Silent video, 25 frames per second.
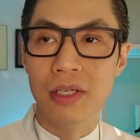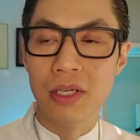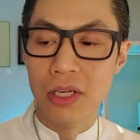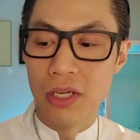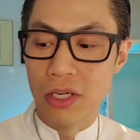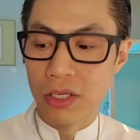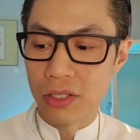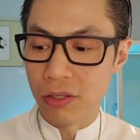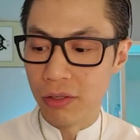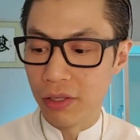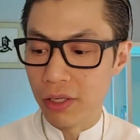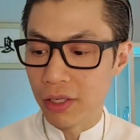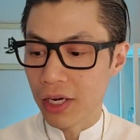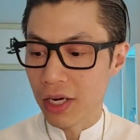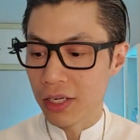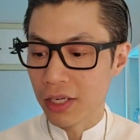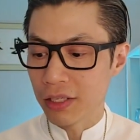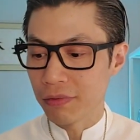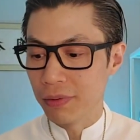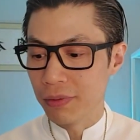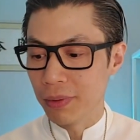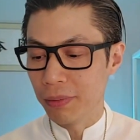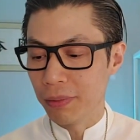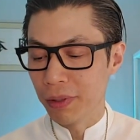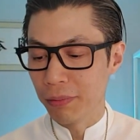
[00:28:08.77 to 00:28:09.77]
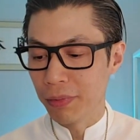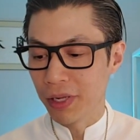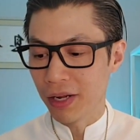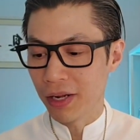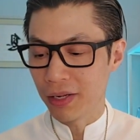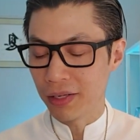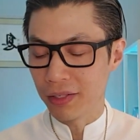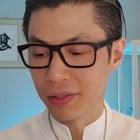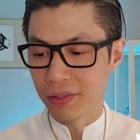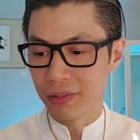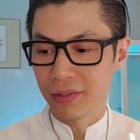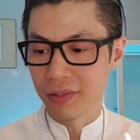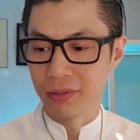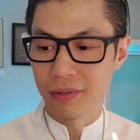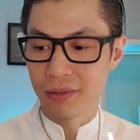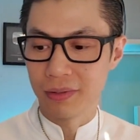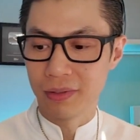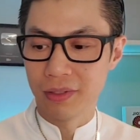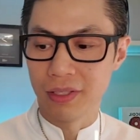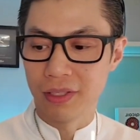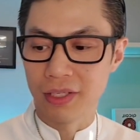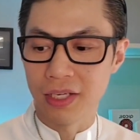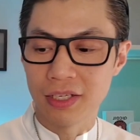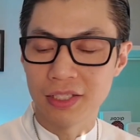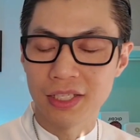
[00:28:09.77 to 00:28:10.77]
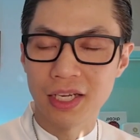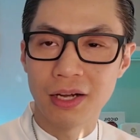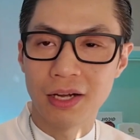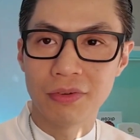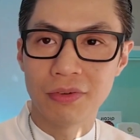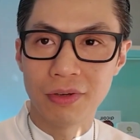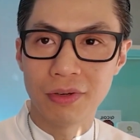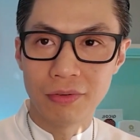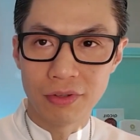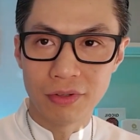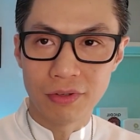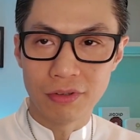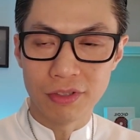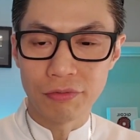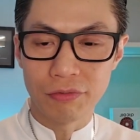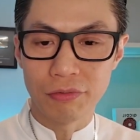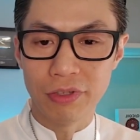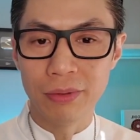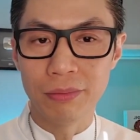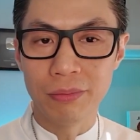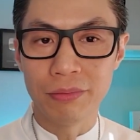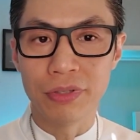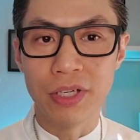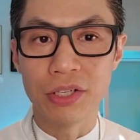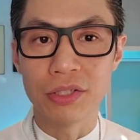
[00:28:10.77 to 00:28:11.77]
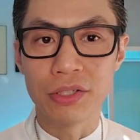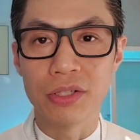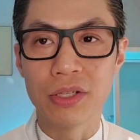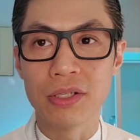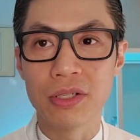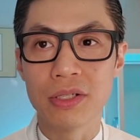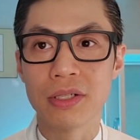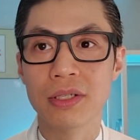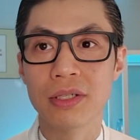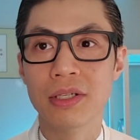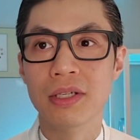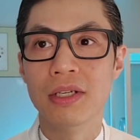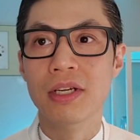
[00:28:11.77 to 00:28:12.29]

So you guys remember that? You guys have those three impressions?